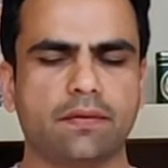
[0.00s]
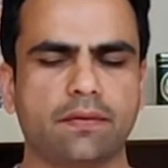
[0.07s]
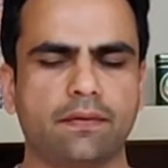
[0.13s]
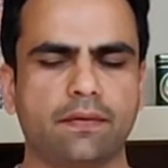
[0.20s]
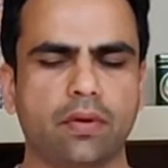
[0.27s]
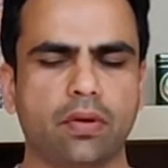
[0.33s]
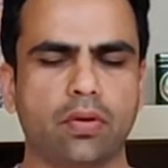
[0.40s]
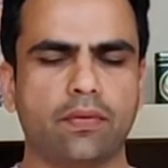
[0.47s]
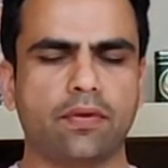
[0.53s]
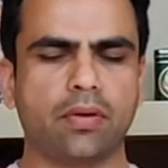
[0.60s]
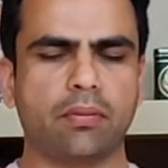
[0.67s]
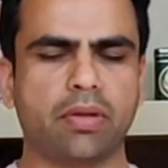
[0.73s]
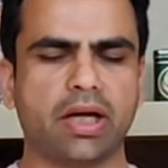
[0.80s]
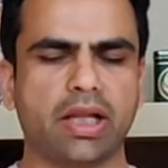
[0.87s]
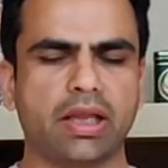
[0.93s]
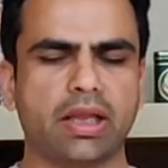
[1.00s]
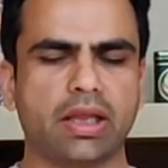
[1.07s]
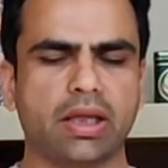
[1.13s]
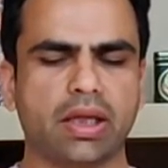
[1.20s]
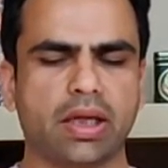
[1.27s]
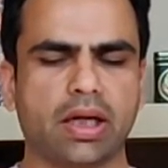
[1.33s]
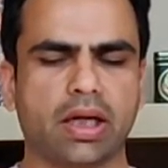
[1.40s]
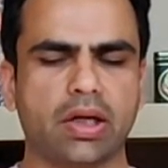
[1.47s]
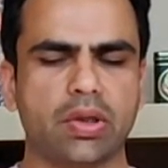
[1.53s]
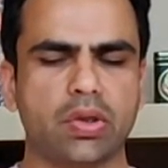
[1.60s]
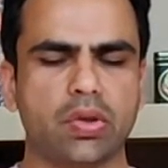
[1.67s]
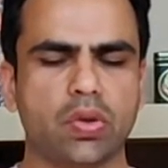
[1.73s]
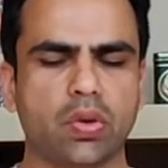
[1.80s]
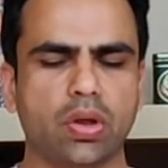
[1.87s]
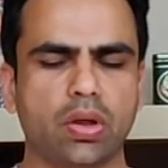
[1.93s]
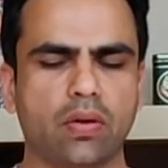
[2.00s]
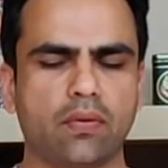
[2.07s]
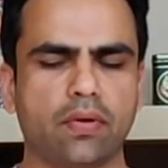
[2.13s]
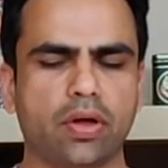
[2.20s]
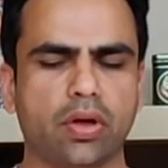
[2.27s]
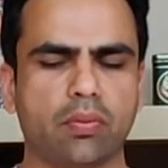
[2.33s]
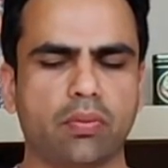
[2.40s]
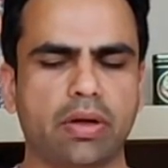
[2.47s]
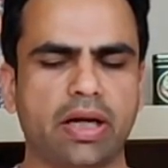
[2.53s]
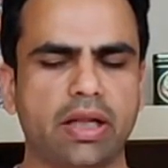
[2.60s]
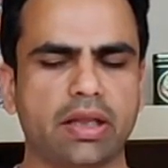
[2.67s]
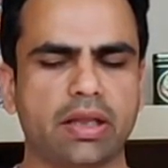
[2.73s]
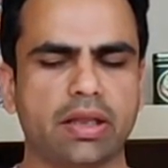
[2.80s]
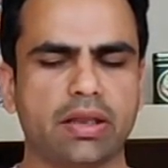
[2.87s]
flow of the breath and control over your breath.